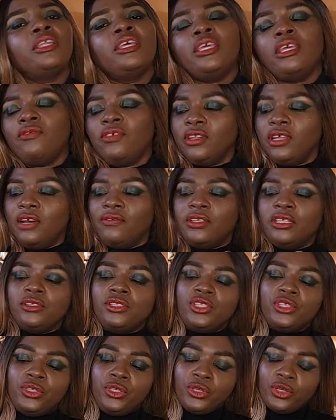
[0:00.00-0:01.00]
they even have the
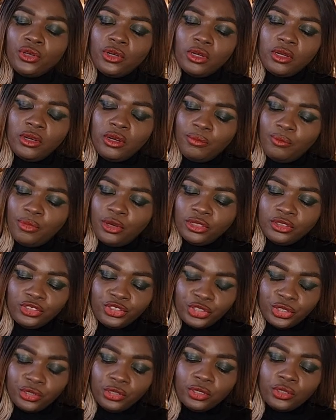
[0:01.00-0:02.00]
Dior on
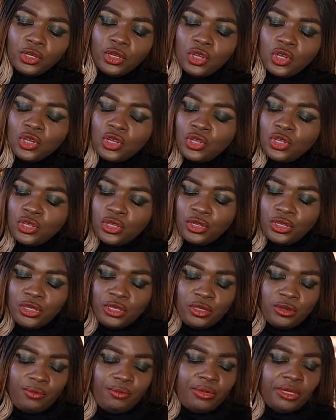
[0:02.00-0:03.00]
poncho.
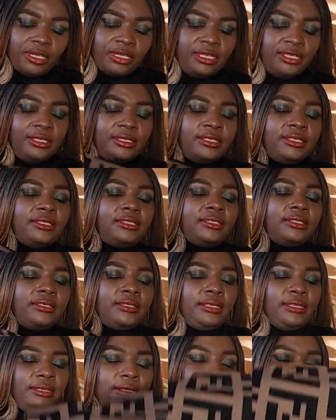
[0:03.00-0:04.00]
Please,